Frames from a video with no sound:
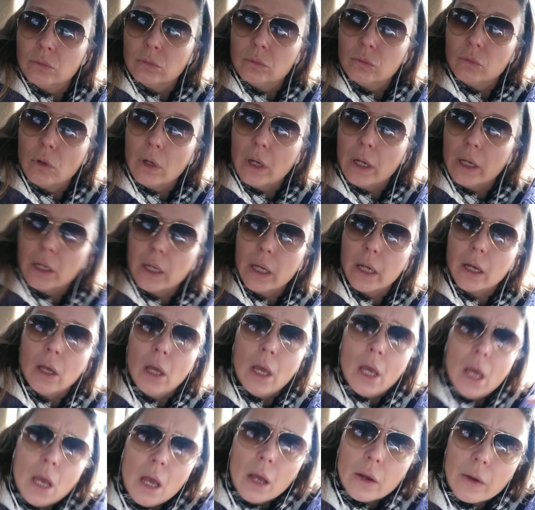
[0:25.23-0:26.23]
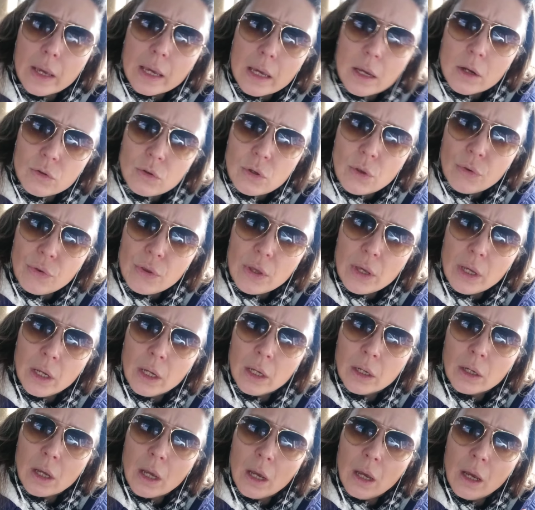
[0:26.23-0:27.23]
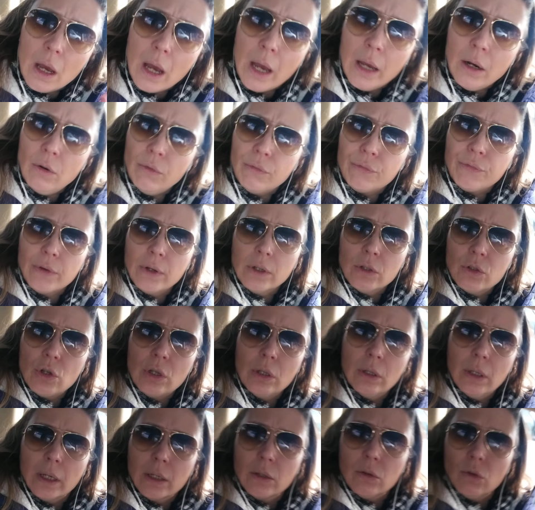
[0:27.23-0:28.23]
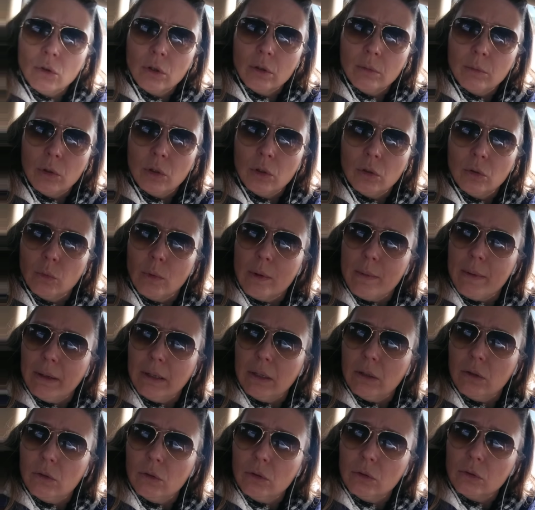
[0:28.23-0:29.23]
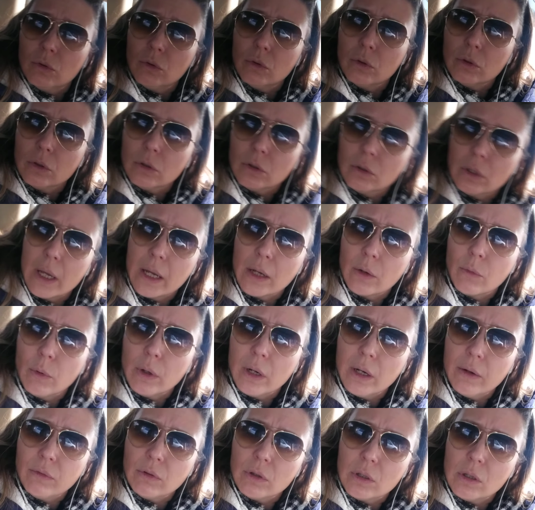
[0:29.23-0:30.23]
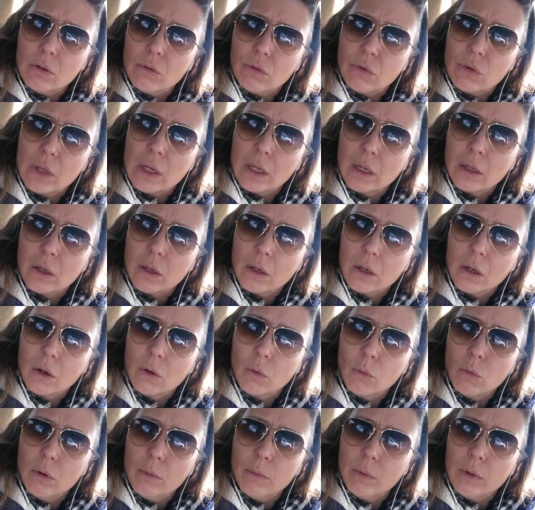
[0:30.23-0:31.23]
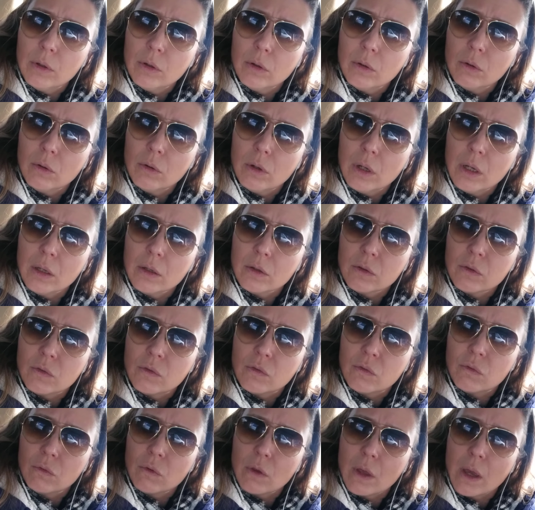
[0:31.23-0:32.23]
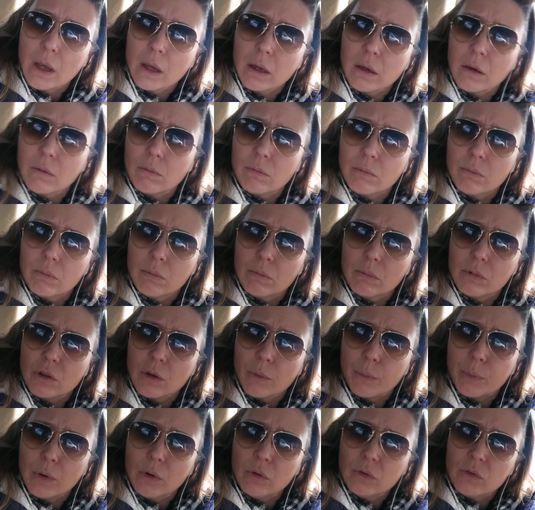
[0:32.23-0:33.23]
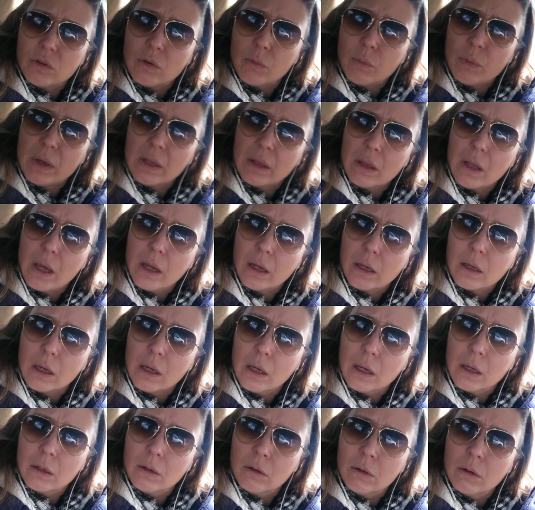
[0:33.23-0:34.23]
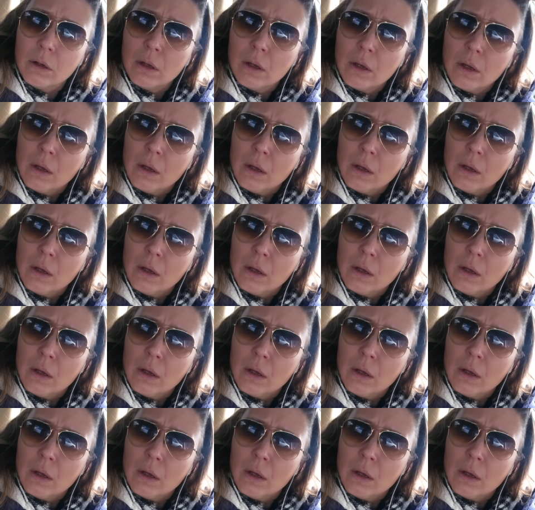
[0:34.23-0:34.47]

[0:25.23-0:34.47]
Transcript: Right, yeah. Okay, here's the thing. Uh, I don't function like normal women or like whatever you think a woman is like supposed to be like in